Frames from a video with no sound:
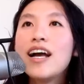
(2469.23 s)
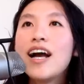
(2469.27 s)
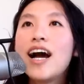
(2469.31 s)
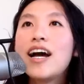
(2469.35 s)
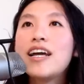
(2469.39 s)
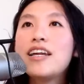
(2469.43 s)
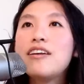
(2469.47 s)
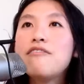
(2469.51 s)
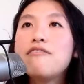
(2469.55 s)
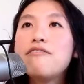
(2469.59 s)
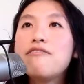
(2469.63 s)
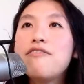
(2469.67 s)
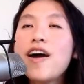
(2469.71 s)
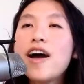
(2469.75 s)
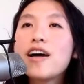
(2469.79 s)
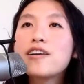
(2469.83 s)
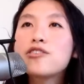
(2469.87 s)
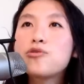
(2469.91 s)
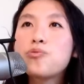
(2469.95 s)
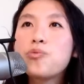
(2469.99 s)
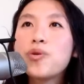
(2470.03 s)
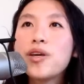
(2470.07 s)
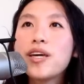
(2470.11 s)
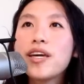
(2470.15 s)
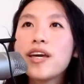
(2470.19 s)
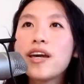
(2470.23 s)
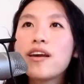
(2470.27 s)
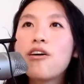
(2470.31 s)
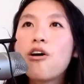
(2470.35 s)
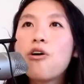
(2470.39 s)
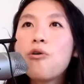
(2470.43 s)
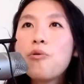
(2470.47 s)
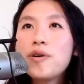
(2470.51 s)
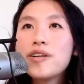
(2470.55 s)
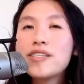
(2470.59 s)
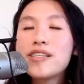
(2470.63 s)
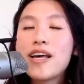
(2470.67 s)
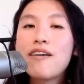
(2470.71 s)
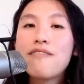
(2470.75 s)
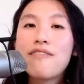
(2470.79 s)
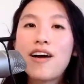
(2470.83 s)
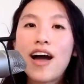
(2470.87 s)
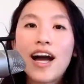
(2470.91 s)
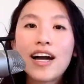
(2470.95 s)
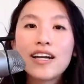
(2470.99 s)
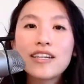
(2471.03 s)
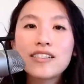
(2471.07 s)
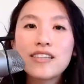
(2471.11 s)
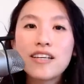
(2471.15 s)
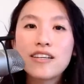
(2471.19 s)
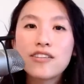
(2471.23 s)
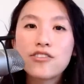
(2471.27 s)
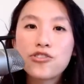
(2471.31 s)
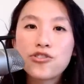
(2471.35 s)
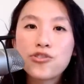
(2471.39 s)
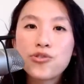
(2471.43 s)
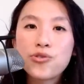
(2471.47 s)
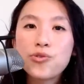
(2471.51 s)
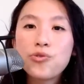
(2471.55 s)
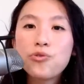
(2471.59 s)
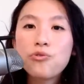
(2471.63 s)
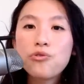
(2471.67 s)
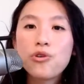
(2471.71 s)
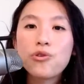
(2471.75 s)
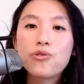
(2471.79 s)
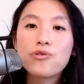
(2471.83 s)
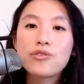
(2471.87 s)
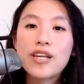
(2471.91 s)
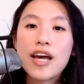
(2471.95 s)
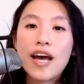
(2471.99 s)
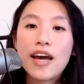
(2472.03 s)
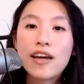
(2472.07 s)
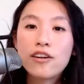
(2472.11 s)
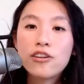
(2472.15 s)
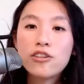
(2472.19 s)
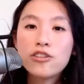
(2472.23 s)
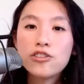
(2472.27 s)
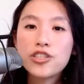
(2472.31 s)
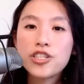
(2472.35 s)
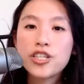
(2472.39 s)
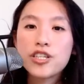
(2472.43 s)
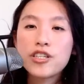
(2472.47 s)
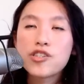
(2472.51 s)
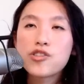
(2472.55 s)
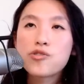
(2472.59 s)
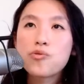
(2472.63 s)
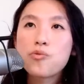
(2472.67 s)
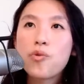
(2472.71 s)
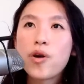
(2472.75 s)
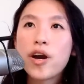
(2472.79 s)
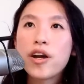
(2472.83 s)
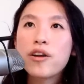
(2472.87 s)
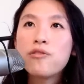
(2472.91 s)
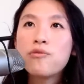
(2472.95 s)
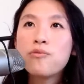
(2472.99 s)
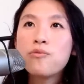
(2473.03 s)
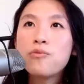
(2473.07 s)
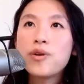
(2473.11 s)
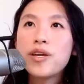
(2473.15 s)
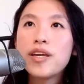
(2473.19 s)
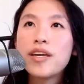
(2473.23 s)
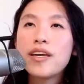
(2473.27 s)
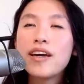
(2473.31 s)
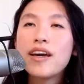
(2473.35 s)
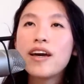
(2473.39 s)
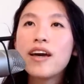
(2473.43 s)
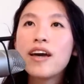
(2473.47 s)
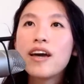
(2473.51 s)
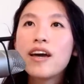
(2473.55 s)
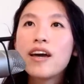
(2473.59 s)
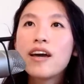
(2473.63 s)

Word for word: And in fact, we can always have access to those energies when we